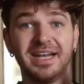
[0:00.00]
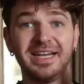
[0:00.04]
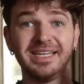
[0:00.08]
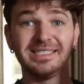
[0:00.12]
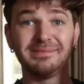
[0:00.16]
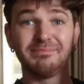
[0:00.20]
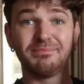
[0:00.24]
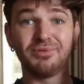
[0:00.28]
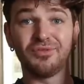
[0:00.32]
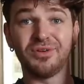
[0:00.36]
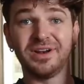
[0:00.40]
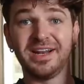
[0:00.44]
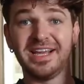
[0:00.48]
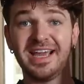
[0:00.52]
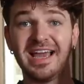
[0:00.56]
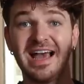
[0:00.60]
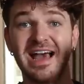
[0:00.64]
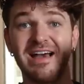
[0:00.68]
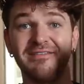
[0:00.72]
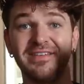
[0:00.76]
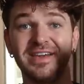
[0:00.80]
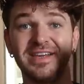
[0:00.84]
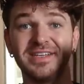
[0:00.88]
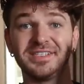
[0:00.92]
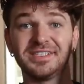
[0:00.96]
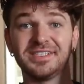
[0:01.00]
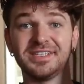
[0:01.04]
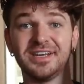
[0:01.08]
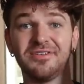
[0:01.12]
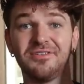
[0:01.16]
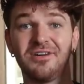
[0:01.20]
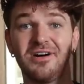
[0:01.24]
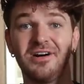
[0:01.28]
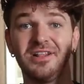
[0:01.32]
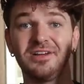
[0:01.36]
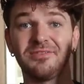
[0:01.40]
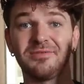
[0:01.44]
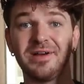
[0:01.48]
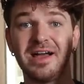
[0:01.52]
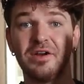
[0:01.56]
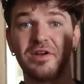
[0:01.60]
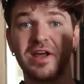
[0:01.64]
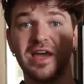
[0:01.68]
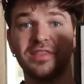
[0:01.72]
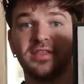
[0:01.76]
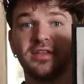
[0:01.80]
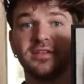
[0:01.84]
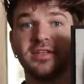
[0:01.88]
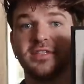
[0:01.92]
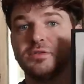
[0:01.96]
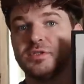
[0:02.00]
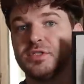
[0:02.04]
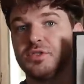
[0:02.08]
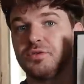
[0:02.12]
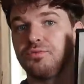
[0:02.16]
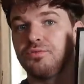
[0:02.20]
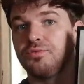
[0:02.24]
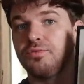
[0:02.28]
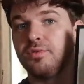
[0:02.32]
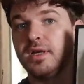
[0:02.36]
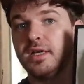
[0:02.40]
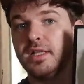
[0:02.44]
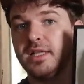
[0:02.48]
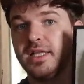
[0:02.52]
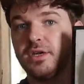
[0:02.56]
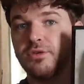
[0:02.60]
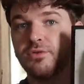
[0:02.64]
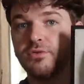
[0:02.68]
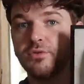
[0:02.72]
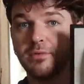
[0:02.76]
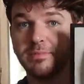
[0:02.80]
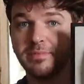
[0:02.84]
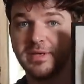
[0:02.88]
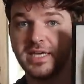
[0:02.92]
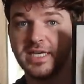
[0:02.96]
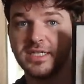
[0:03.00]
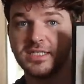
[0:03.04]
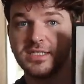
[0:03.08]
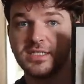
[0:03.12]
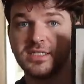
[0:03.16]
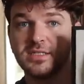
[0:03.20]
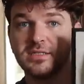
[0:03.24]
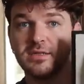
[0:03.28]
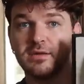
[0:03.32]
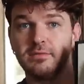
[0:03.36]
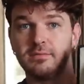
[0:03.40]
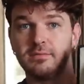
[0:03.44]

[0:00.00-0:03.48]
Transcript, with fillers: it is pretty heavy. So all around, I thought this was a really cool piece.